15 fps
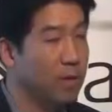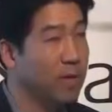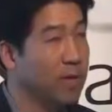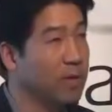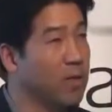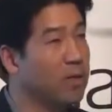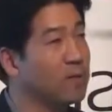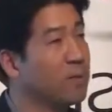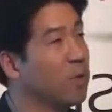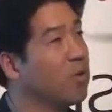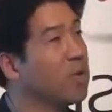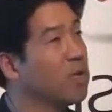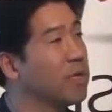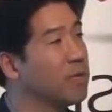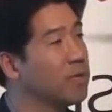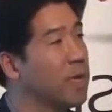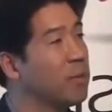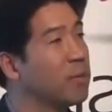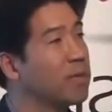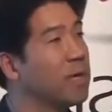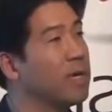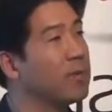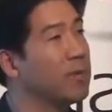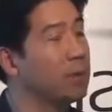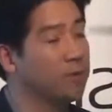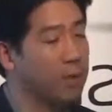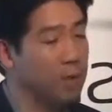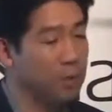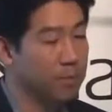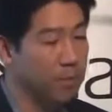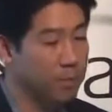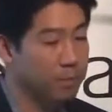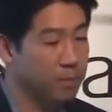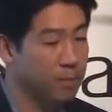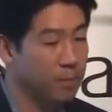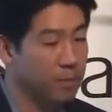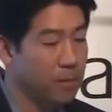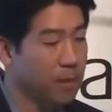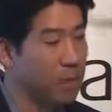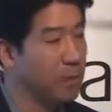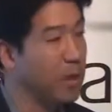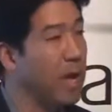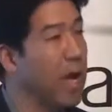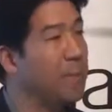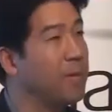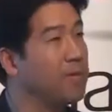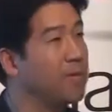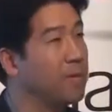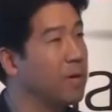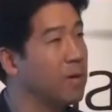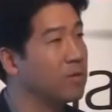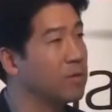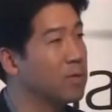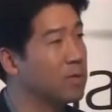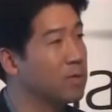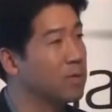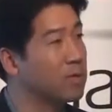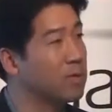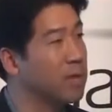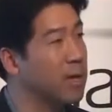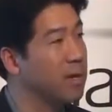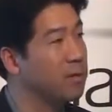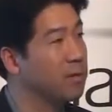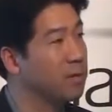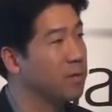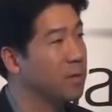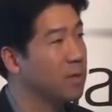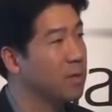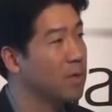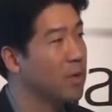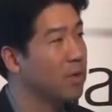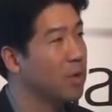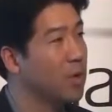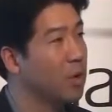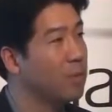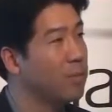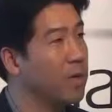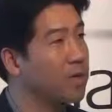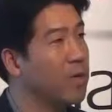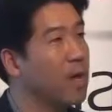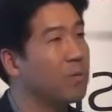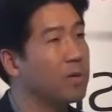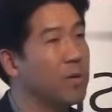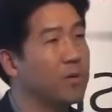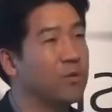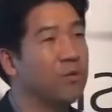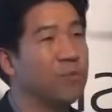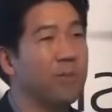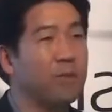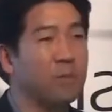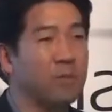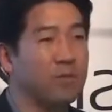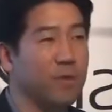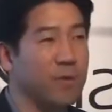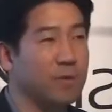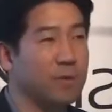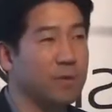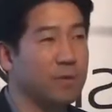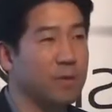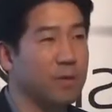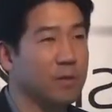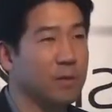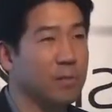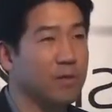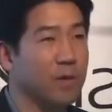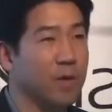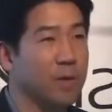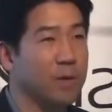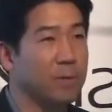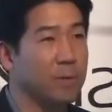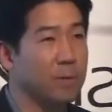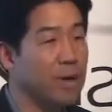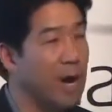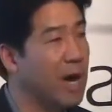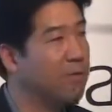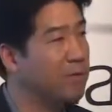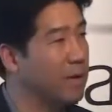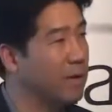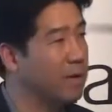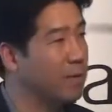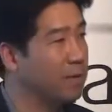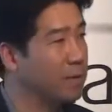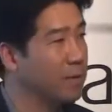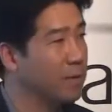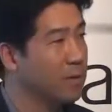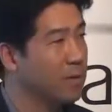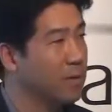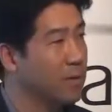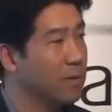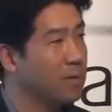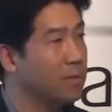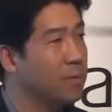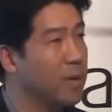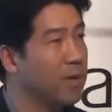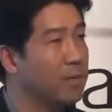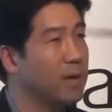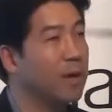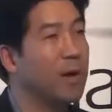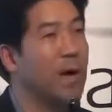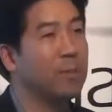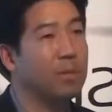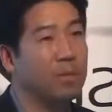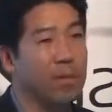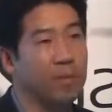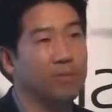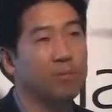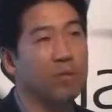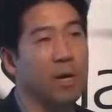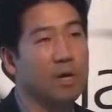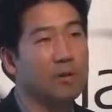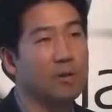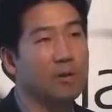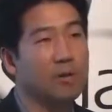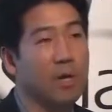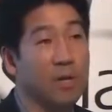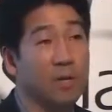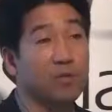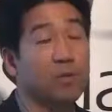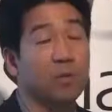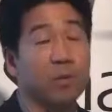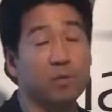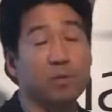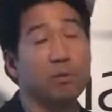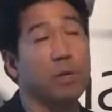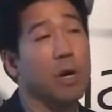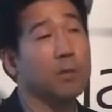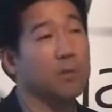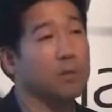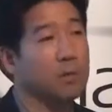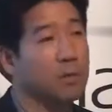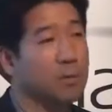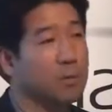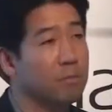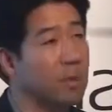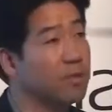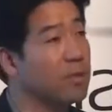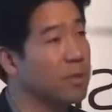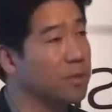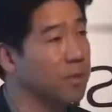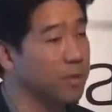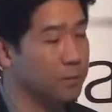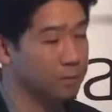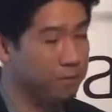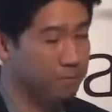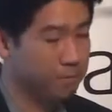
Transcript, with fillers: And our customer really is application developer. So we're happy to announce these things today, and we hope that the application developers find these things to be very high value and to make their application process and distribution process much easier.